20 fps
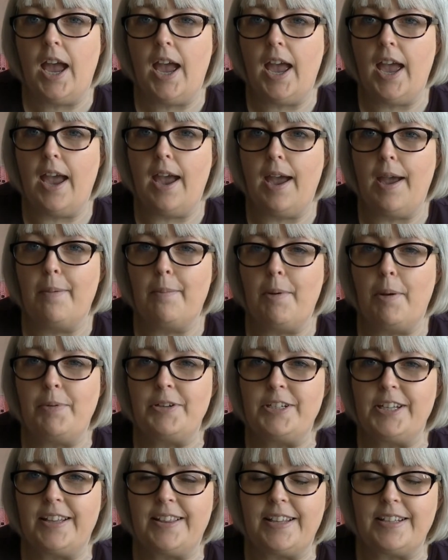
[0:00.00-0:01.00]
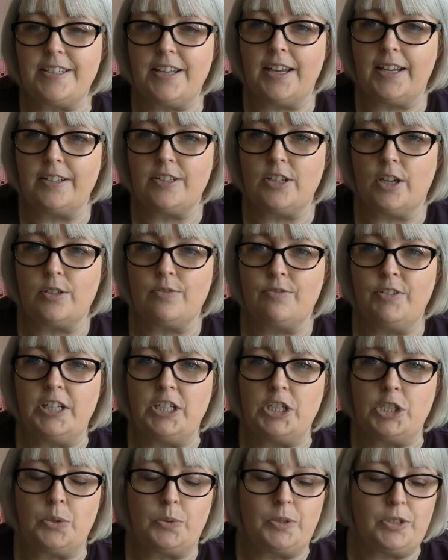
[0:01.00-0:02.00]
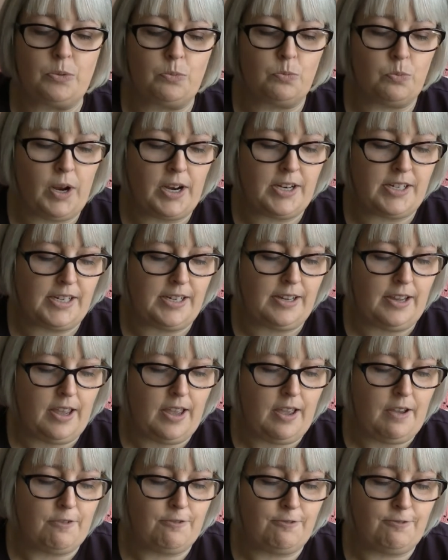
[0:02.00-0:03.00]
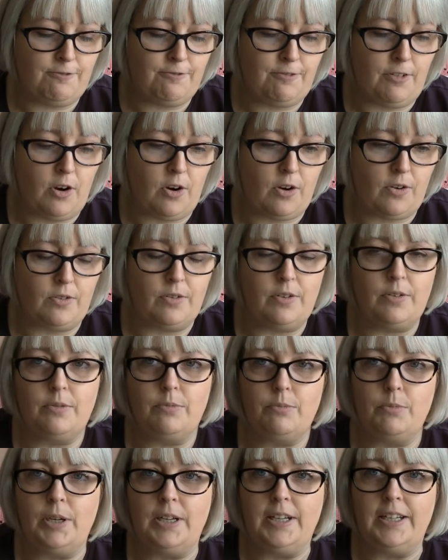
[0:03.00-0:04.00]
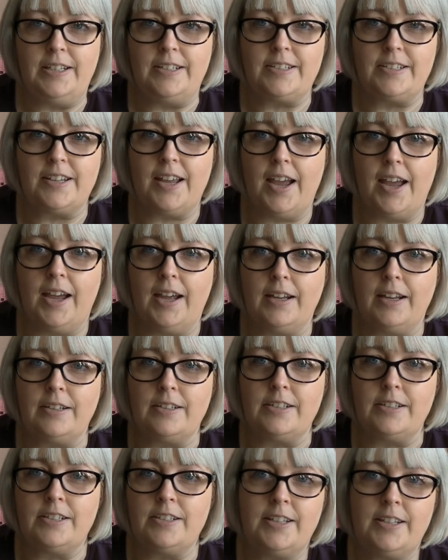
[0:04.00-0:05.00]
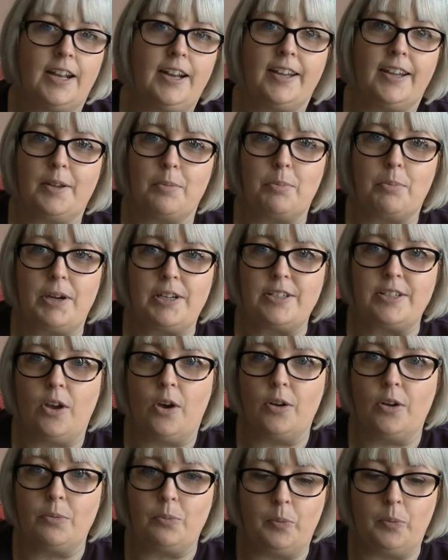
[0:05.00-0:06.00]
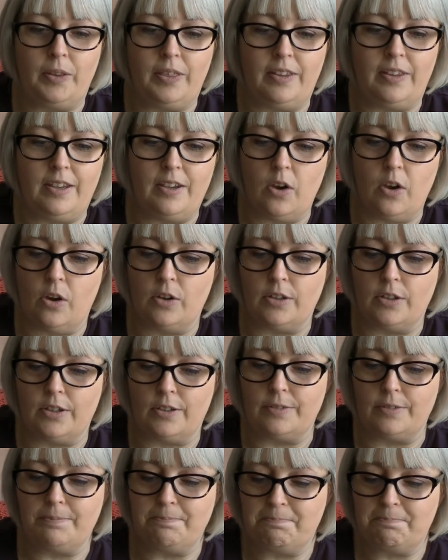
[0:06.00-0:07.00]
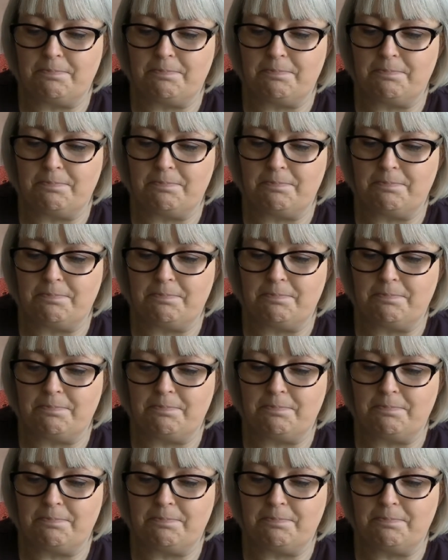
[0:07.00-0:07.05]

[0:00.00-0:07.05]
Um, I want to get that second sock finished so it's ready for release and then I can press on with the other